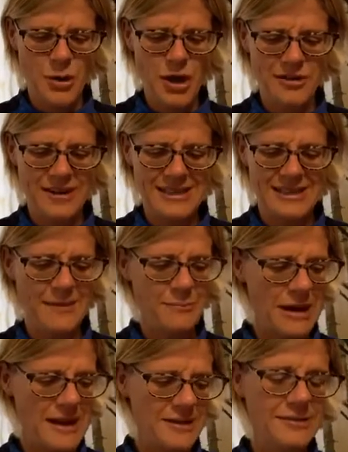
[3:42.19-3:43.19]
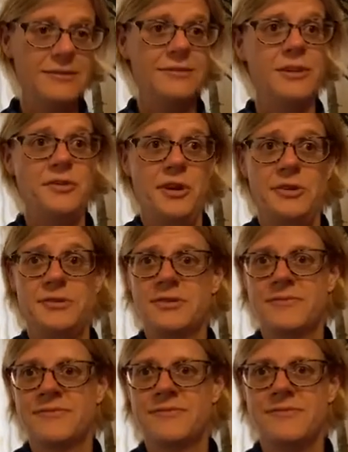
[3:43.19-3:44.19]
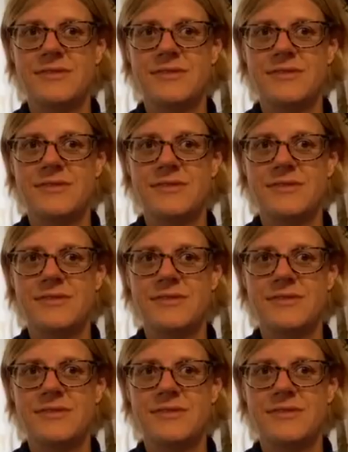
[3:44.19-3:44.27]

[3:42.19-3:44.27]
Work, rest and play. Who knows?